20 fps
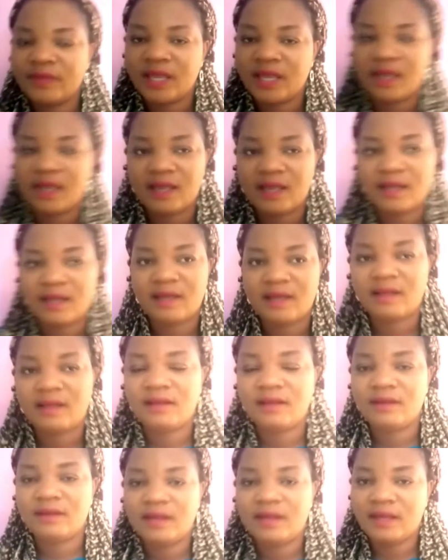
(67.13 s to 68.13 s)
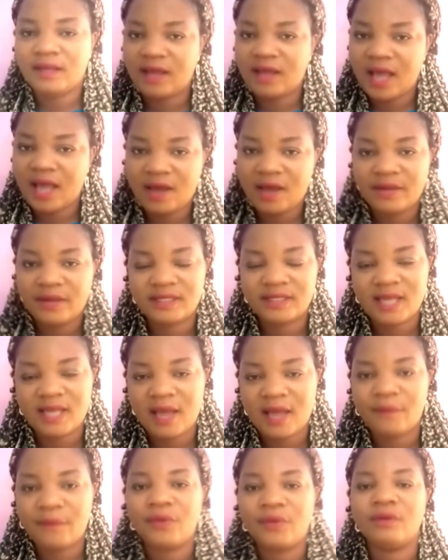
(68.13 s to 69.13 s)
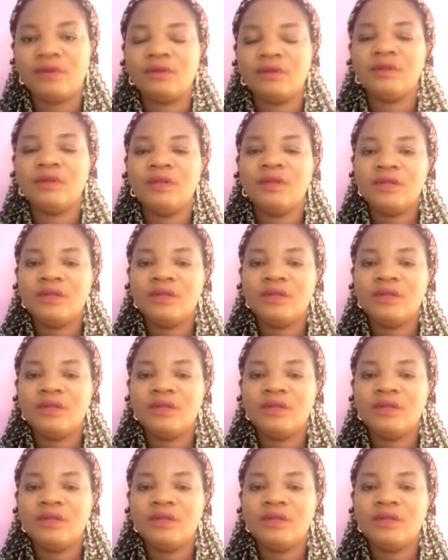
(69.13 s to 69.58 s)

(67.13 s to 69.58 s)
how it happened.